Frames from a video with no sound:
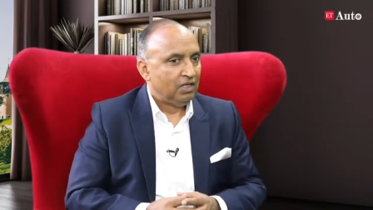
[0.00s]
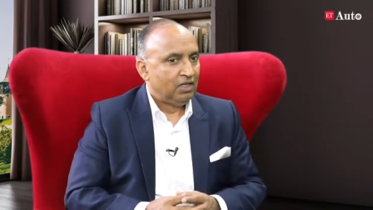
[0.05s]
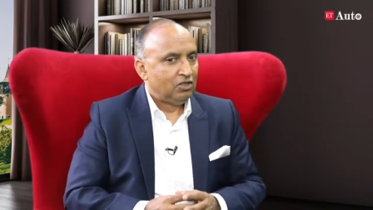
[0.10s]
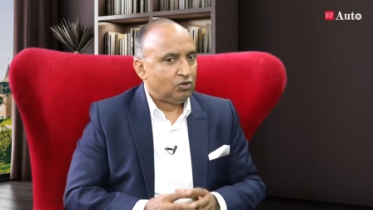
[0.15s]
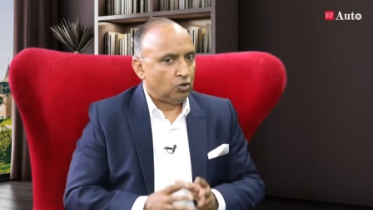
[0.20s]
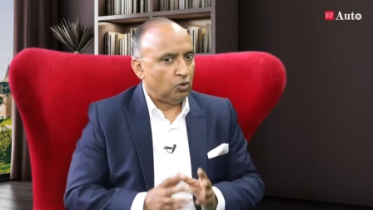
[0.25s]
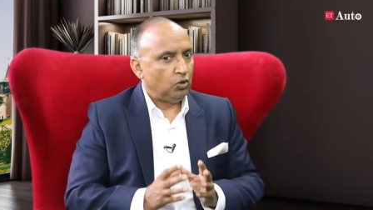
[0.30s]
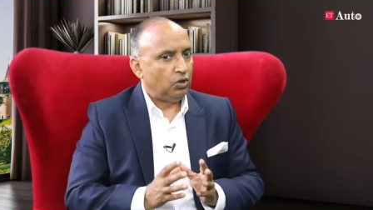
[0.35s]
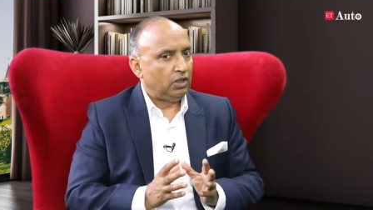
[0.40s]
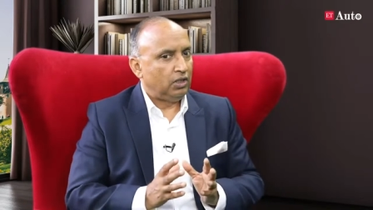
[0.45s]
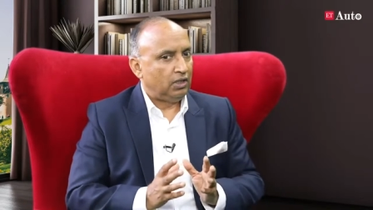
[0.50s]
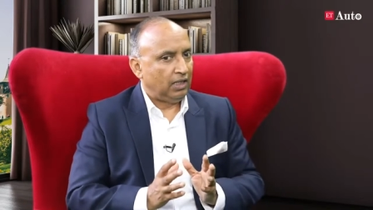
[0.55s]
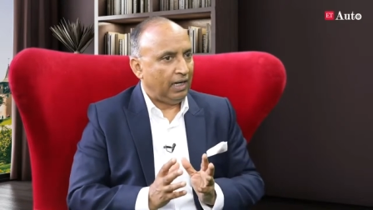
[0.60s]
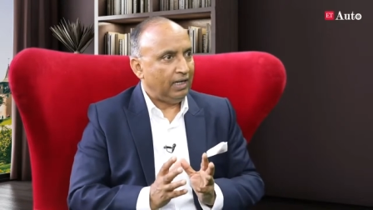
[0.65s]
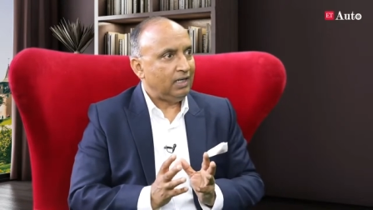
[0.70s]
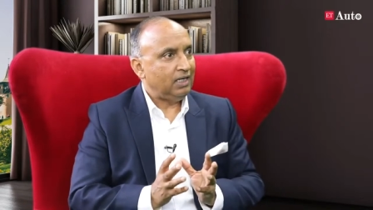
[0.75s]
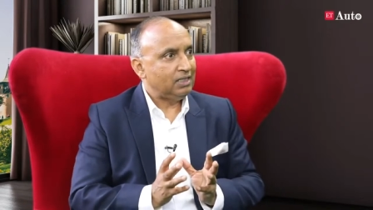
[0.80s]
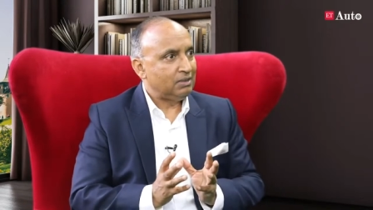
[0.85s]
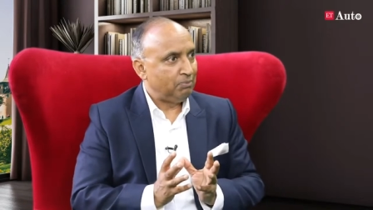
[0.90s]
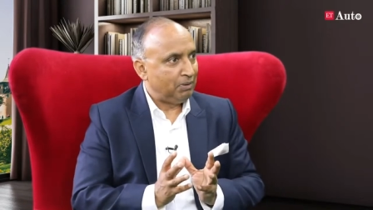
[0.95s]
so
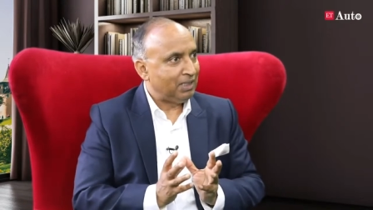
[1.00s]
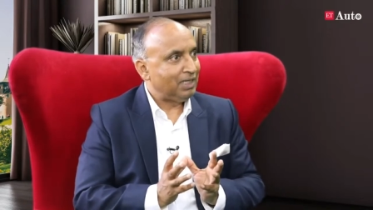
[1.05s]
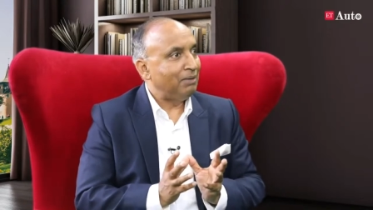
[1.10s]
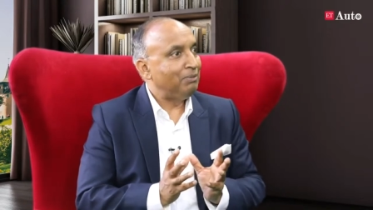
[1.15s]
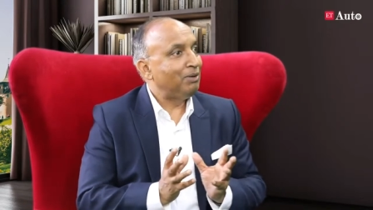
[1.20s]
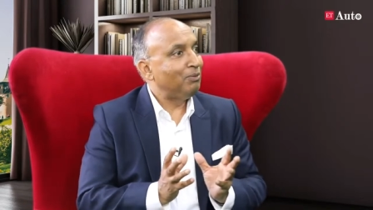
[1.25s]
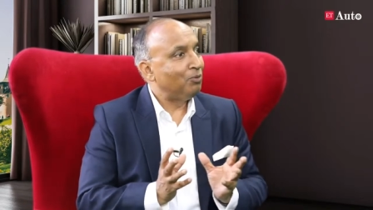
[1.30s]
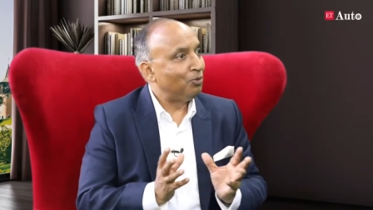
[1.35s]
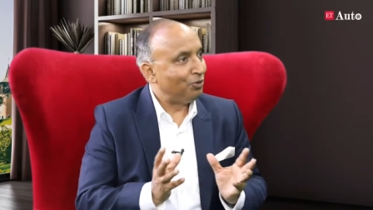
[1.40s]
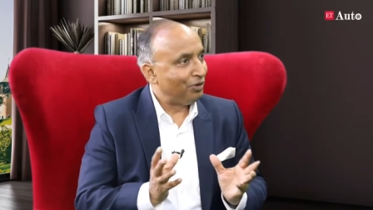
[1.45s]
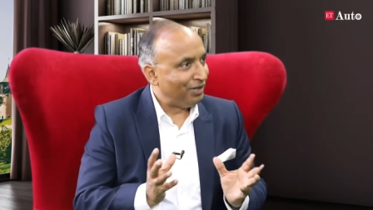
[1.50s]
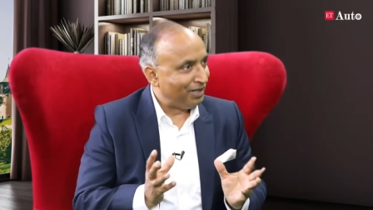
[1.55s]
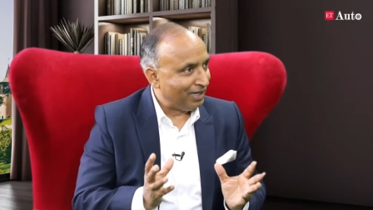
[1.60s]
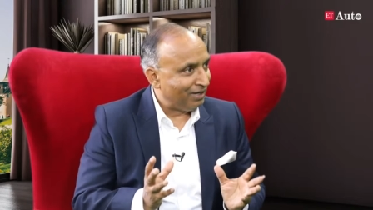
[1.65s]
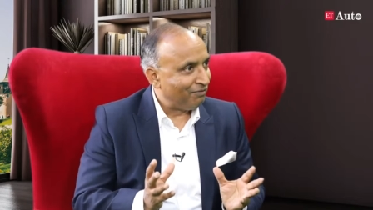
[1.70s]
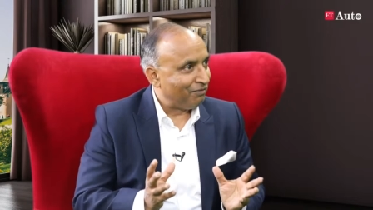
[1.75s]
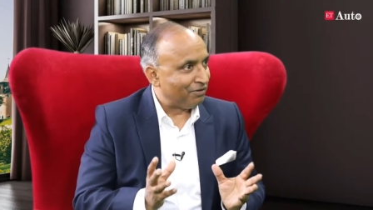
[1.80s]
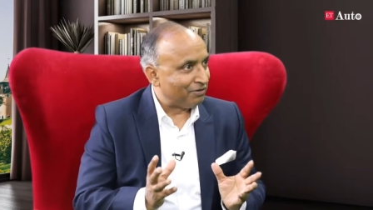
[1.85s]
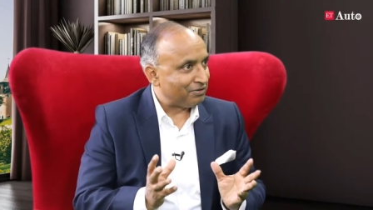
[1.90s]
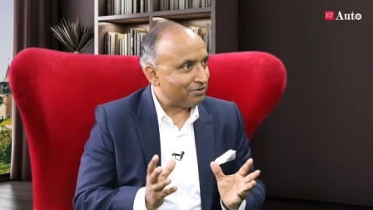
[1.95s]
that is becoming more
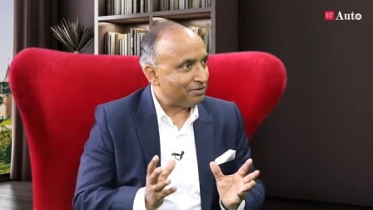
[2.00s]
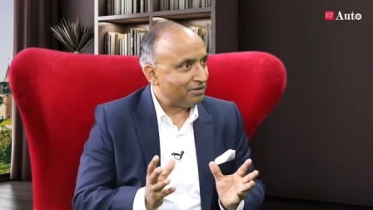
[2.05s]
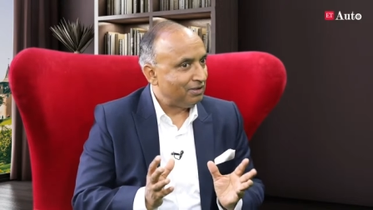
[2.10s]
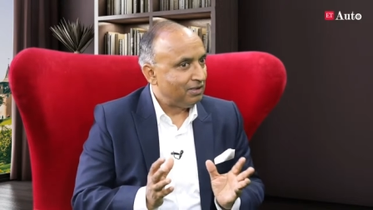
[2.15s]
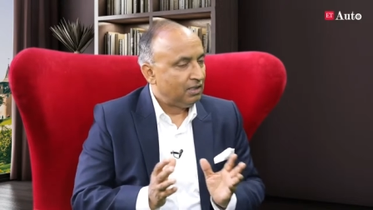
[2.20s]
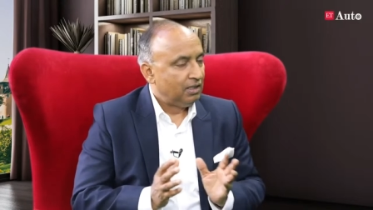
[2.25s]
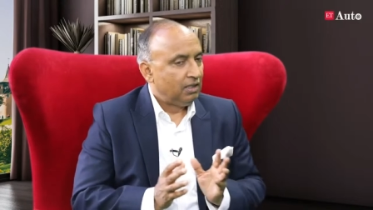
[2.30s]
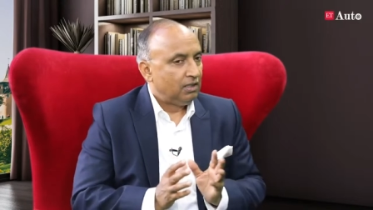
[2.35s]
diverse.